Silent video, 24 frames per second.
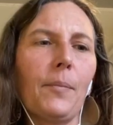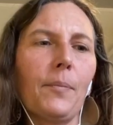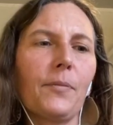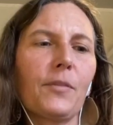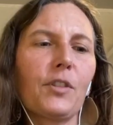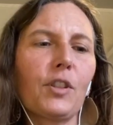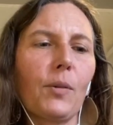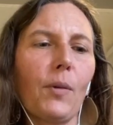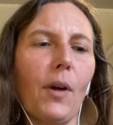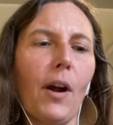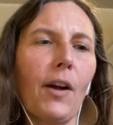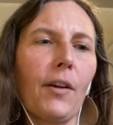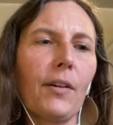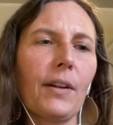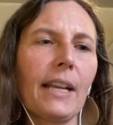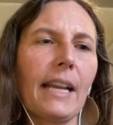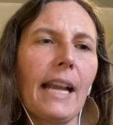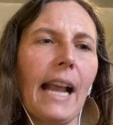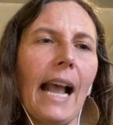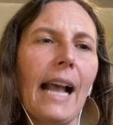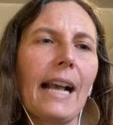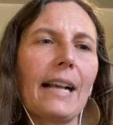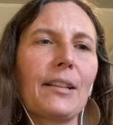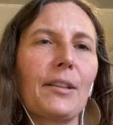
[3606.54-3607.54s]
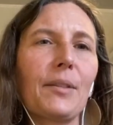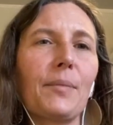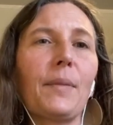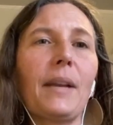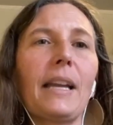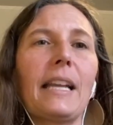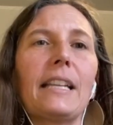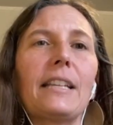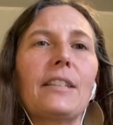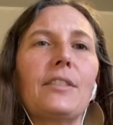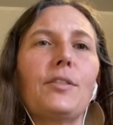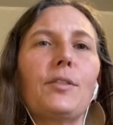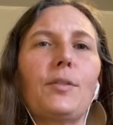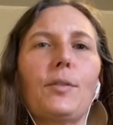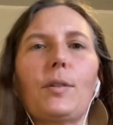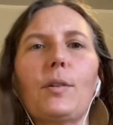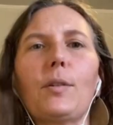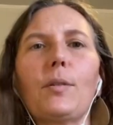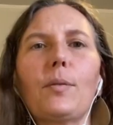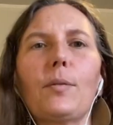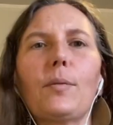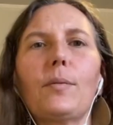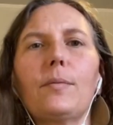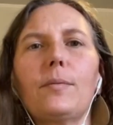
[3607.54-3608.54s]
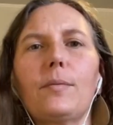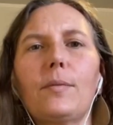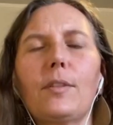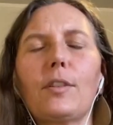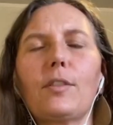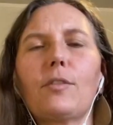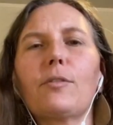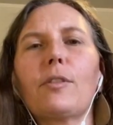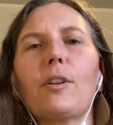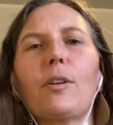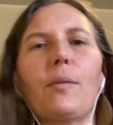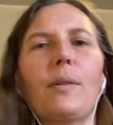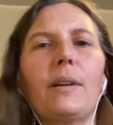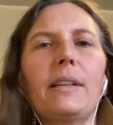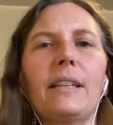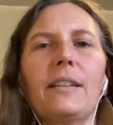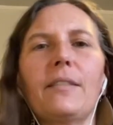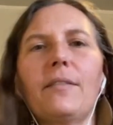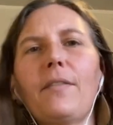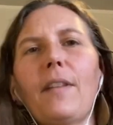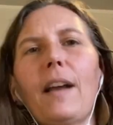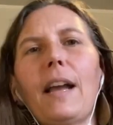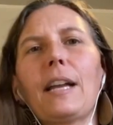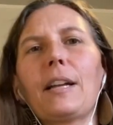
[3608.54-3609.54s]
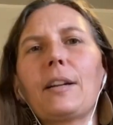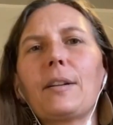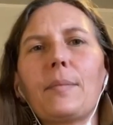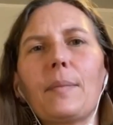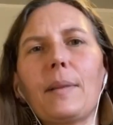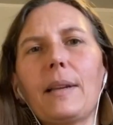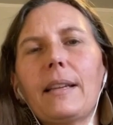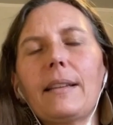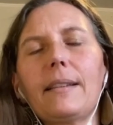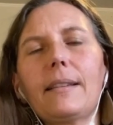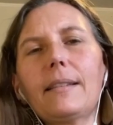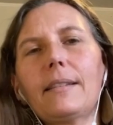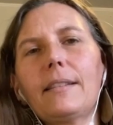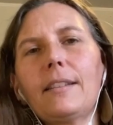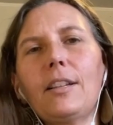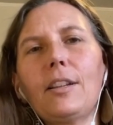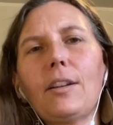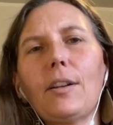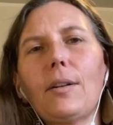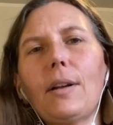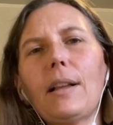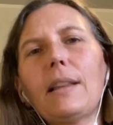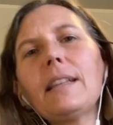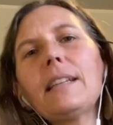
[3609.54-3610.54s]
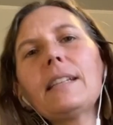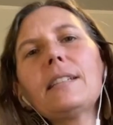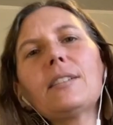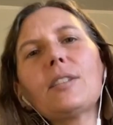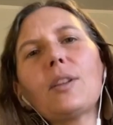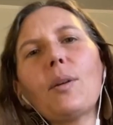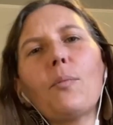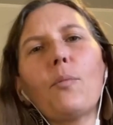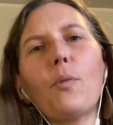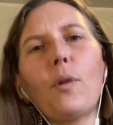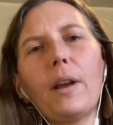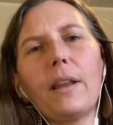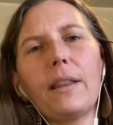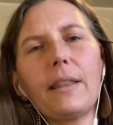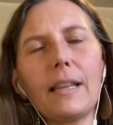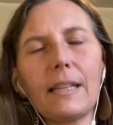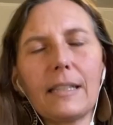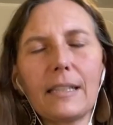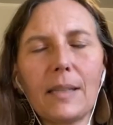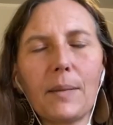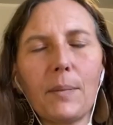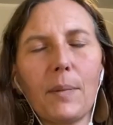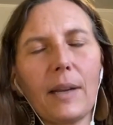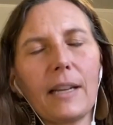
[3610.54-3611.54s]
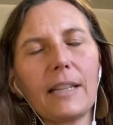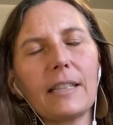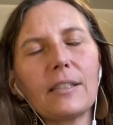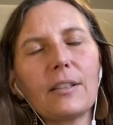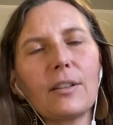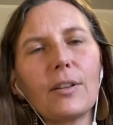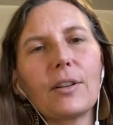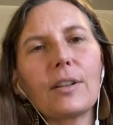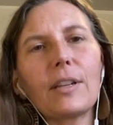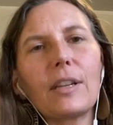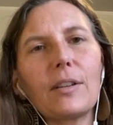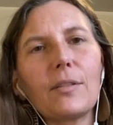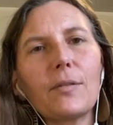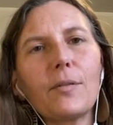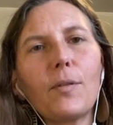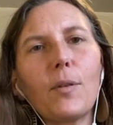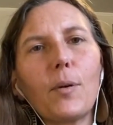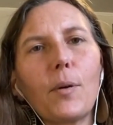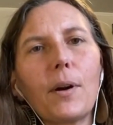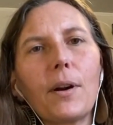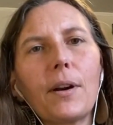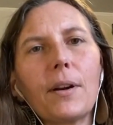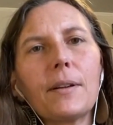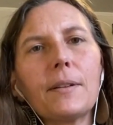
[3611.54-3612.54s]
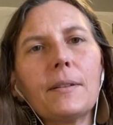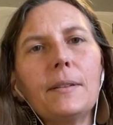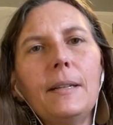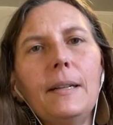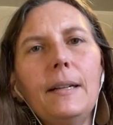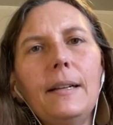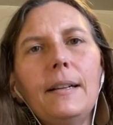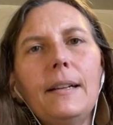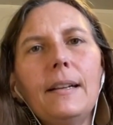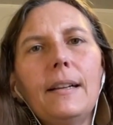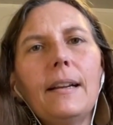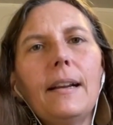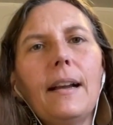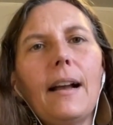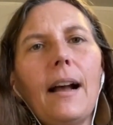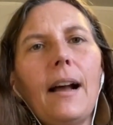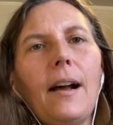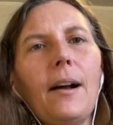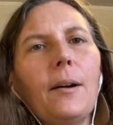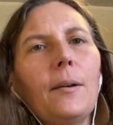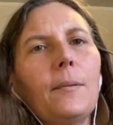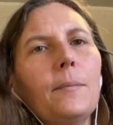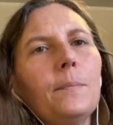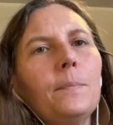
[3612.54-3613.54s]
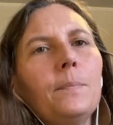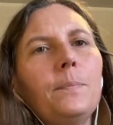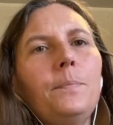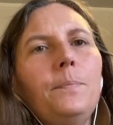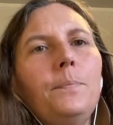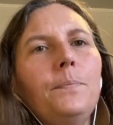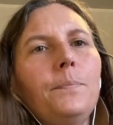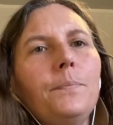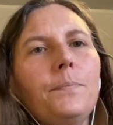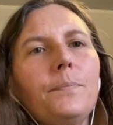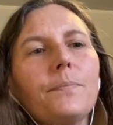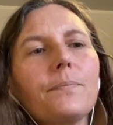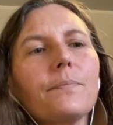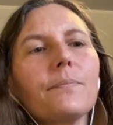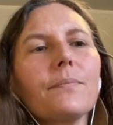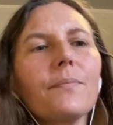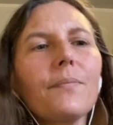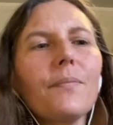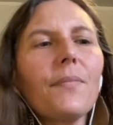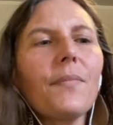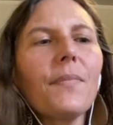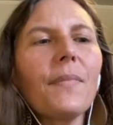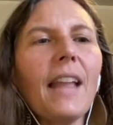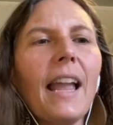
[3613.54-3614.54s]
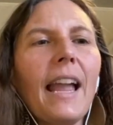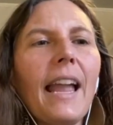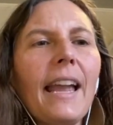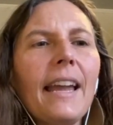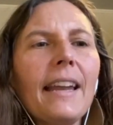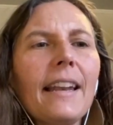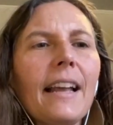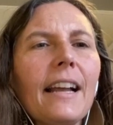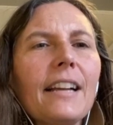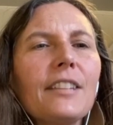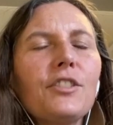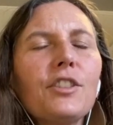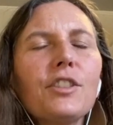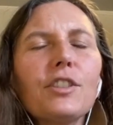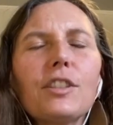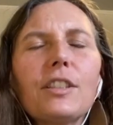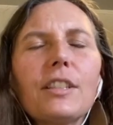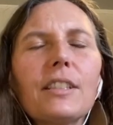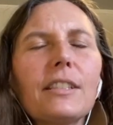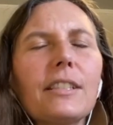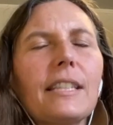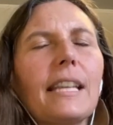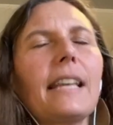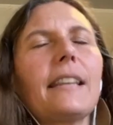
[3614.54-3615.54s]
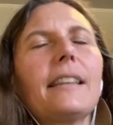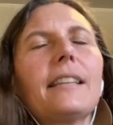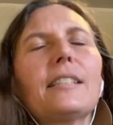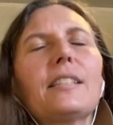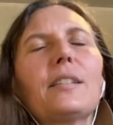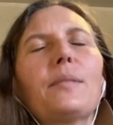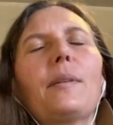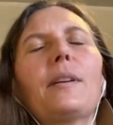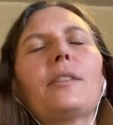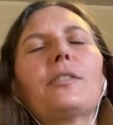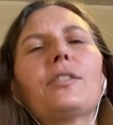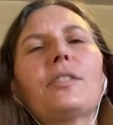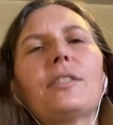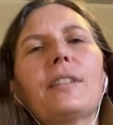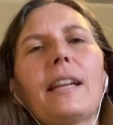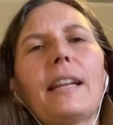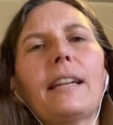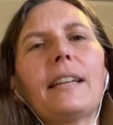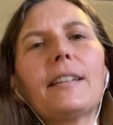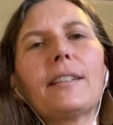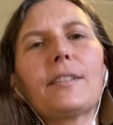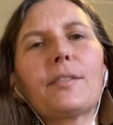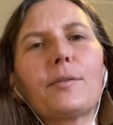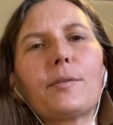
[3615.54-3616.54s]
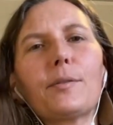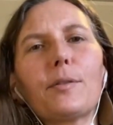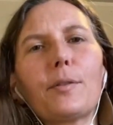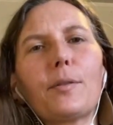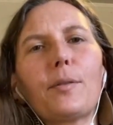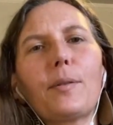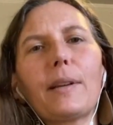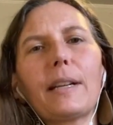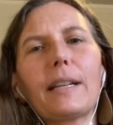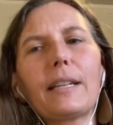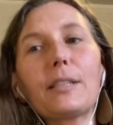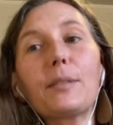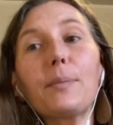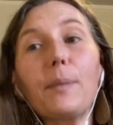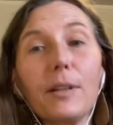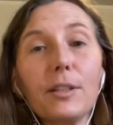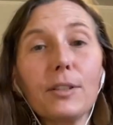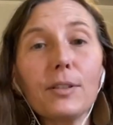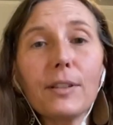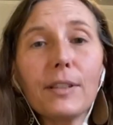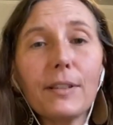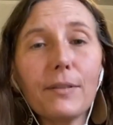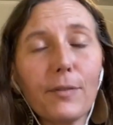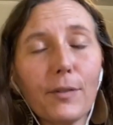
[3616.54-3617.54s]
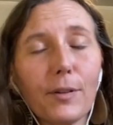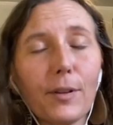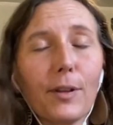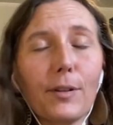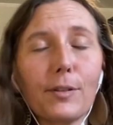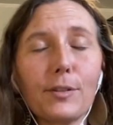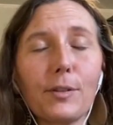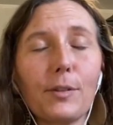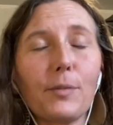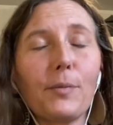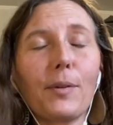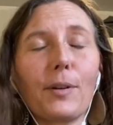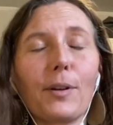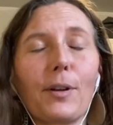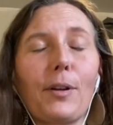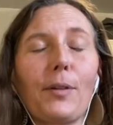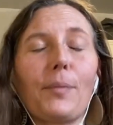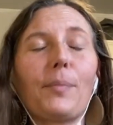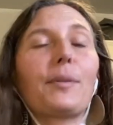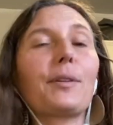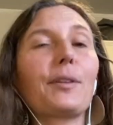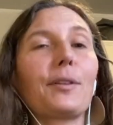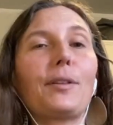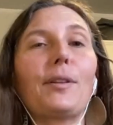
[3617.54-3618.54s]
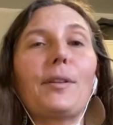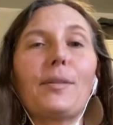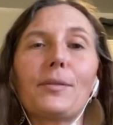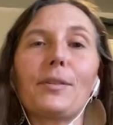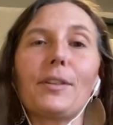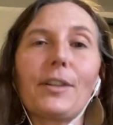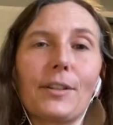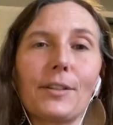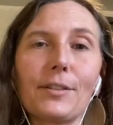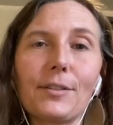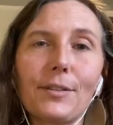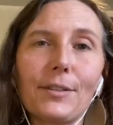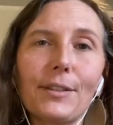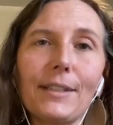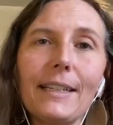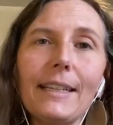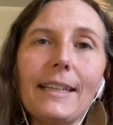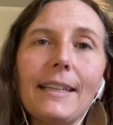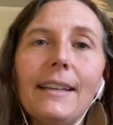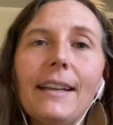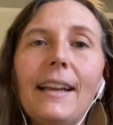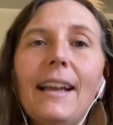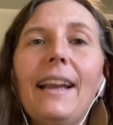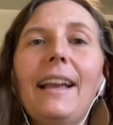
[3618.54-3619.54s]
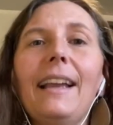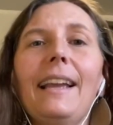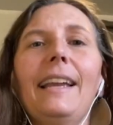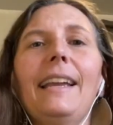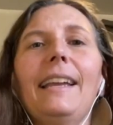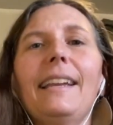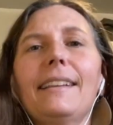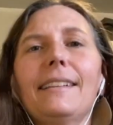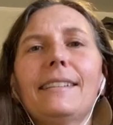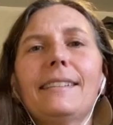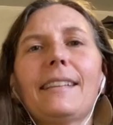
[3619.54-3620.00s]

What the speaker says: So already acclimated to the growing environment, at least somewhat that somebody's looking for. Um, and just to say this about genetics real quick, especially for those who want to open a clone nursery, is